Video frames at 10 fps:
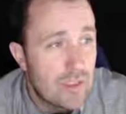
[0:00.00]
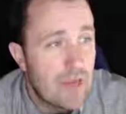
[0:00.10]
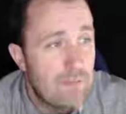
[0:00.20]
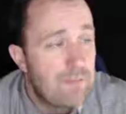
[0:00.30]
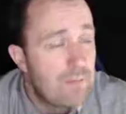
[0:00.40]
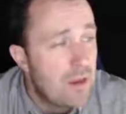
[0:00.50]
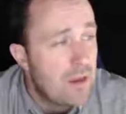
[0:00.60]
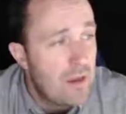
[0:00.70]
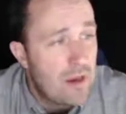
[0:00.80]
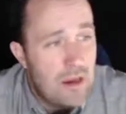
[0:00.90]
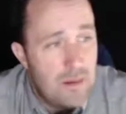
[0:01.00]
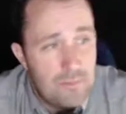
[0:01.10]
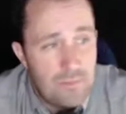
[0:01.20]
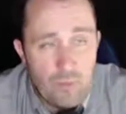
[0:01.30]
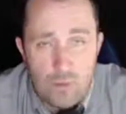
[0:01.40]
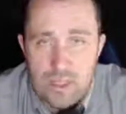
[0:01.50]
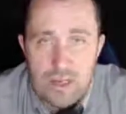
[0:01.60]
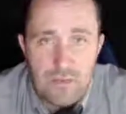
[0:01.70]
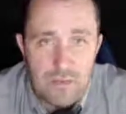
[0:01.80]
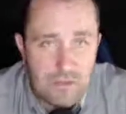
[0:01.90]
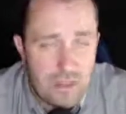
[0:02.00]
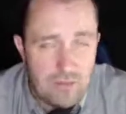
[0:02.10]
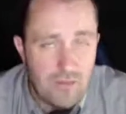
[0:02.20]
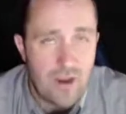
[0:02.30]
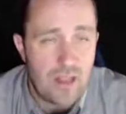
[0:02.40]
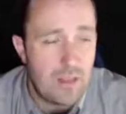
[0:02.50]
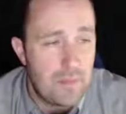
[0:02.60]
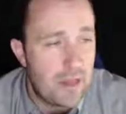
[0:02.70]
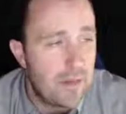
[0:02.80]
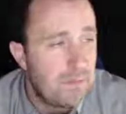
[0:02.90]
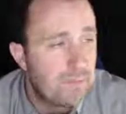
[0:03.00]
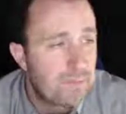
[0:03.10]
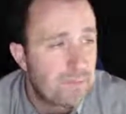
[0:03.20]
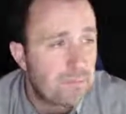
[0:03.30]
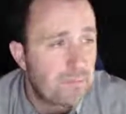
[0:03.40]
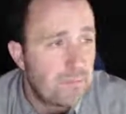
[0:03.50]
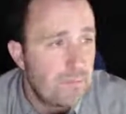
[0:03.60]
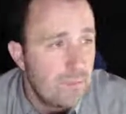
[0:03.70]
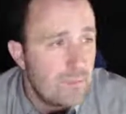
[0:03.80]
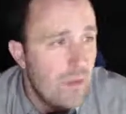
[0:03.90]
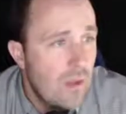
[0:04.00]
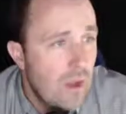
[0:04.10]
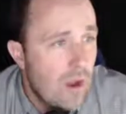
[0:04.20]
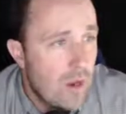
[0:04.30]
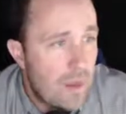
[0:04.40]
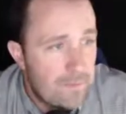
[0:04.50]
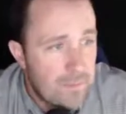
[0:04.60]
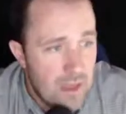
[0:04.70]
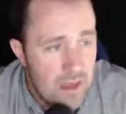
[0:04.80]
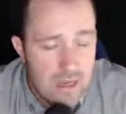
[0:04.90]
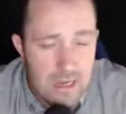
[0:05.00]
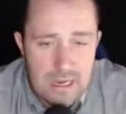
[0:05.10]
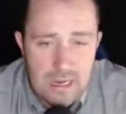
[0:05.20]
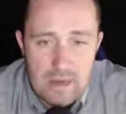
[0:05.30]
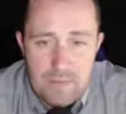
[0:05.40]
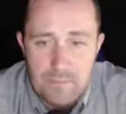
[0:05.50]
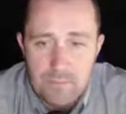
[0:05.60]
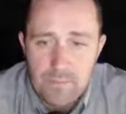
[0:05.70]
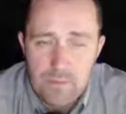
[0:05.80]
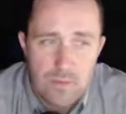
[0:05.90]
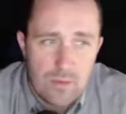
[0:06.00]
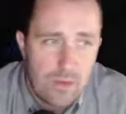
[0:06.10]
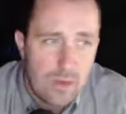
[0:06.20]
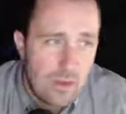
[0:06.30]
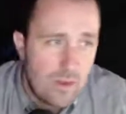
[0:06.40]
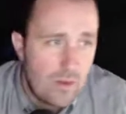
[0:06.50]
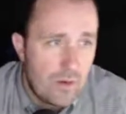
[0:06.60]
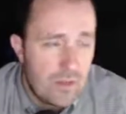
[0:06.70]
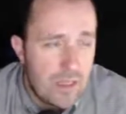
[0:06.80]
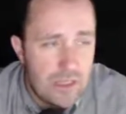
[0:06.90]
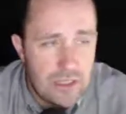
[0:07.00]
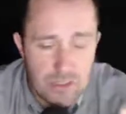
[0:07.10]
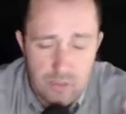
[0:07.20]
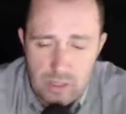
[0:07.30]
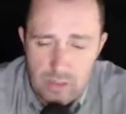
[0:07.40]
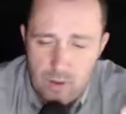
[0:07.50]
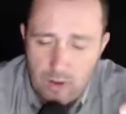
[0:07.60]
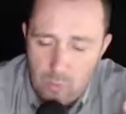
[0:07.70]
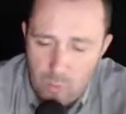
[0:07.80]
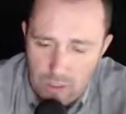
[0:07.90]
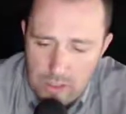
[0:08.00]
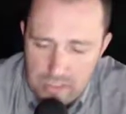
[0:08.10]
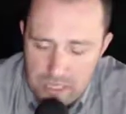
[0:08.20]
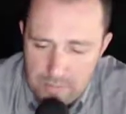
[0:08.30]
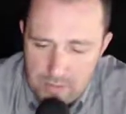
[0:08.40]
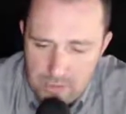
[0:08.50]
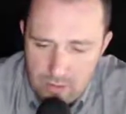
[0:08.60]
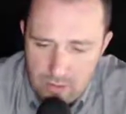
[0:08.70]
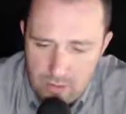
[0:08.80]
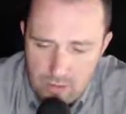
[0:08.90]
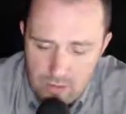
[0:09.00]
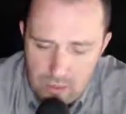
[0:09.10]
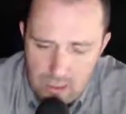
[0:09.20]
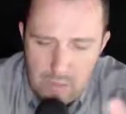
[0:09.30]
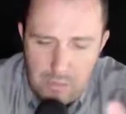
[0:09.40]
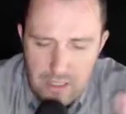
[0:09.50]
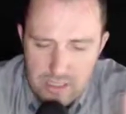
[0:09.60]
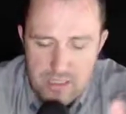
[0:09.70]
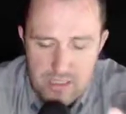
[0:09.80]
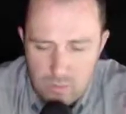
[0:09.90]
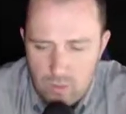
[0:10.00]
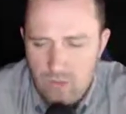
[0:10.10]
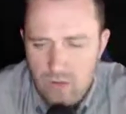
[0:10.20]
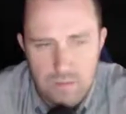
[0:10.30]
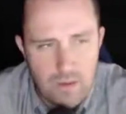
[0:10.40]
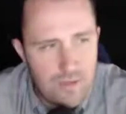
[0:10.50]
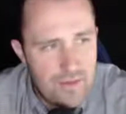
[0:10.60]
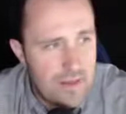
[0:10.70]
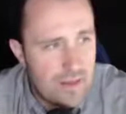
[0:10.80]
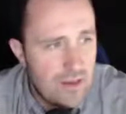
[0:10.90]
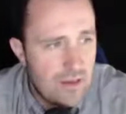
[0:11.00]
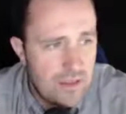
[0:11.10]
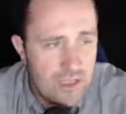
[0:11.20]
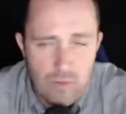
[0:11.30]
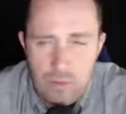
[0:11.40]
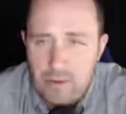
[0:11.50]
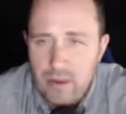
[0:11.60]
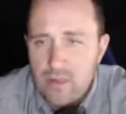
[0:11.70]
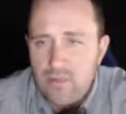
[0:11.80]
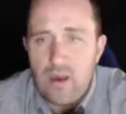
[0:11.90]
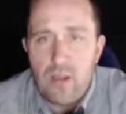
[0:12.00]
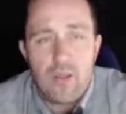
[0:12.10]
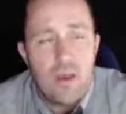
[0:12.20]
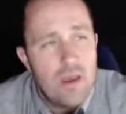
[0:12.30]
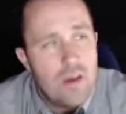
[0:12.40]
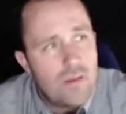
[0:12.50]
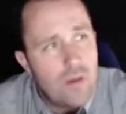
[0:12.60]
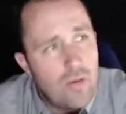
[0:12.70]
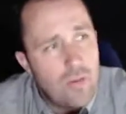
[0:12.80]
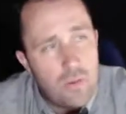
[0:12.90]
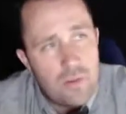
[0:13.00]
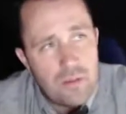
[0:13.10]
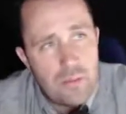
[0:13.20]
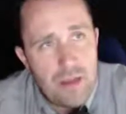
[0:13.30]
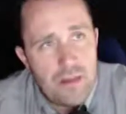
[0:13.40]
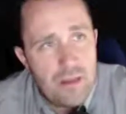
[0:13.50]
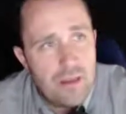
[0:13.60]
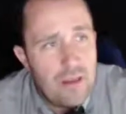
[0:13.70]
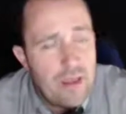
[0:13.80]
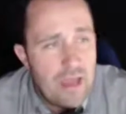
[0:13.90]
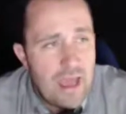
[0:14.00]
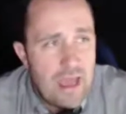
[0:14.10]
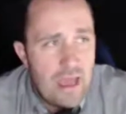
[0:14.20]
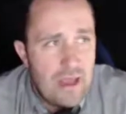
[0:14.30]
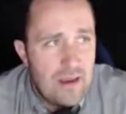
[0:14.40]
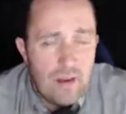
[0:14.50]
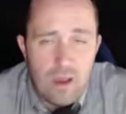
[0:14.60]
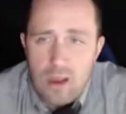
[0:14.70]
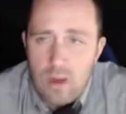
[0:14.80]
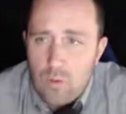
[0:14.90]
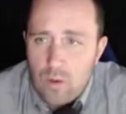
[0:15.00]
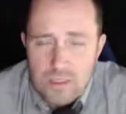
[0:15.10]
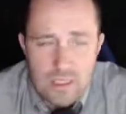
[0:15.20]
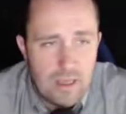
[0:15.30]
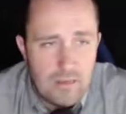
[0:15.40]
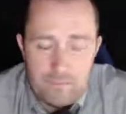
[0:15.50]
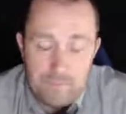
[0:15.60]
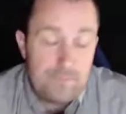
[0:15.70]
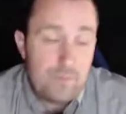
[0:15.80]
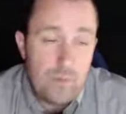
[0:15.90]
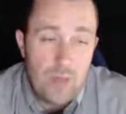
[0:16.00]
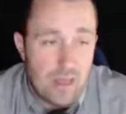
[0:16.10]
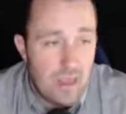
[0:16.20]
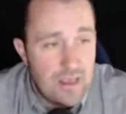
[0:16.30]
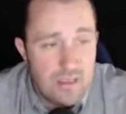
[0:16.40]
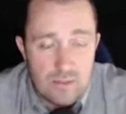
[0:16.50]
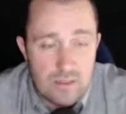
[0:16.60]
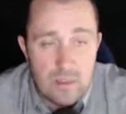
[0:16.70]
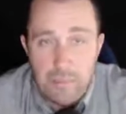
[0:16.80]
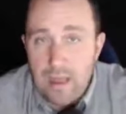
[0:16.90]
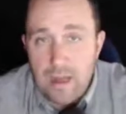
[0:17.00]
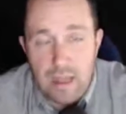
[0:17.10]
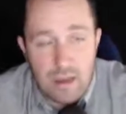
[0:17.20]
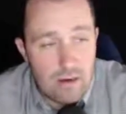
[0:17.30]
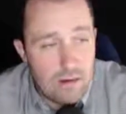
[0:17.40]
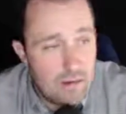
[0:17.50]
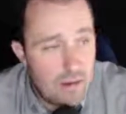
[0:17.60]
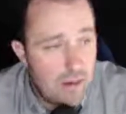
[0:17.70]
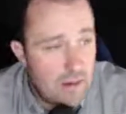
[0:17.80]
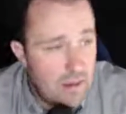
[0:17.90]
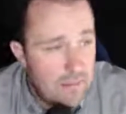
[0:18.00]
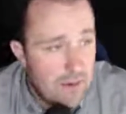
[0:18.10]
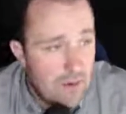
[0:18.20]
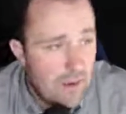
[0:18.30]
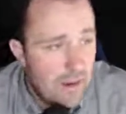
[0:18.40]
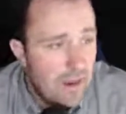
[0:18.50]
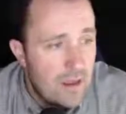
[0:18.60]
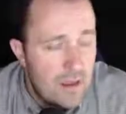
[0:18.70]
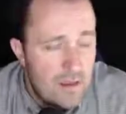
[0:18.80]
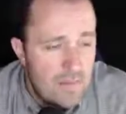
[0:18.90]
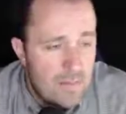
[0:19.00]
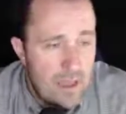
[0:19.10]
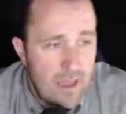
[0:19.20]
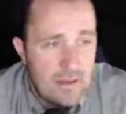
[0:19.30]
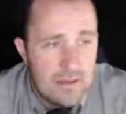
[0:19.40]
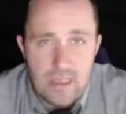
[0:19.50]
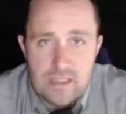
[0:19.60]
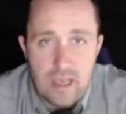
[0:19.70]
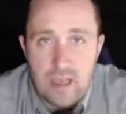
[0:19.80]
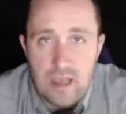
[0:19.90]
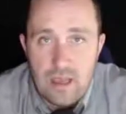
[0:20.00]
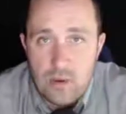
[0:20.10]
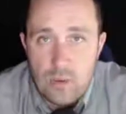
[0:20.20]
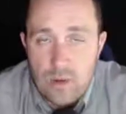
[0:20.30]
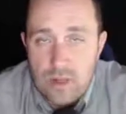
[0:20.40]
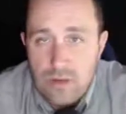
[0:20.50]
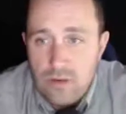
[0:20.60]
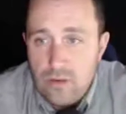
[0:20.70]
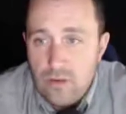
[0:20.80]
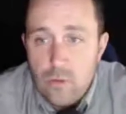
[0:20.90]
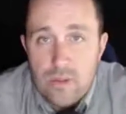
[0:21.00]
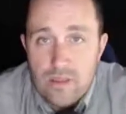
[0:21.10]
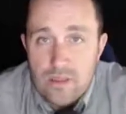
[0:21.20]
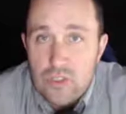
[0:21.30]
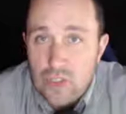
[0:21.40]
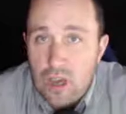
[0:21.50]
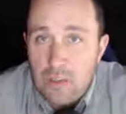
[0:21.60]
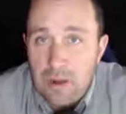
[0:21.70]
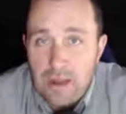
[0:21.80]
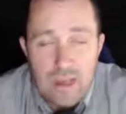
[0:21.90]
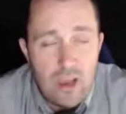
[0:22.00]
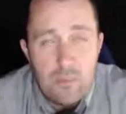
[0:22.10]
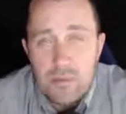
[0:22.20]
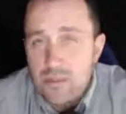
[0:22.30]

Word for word: time. Um, 14 and 15 is very limited. Okay, um, legal issues regarding work assignment. So uh, a couple things on this. One of them, obviously, you can see reproductive health. So if a woman is pregnant and uh, works in, we had a case that was in the paint hangar uh, at Boeing, and says, I, I don't want to do this job right now. I'm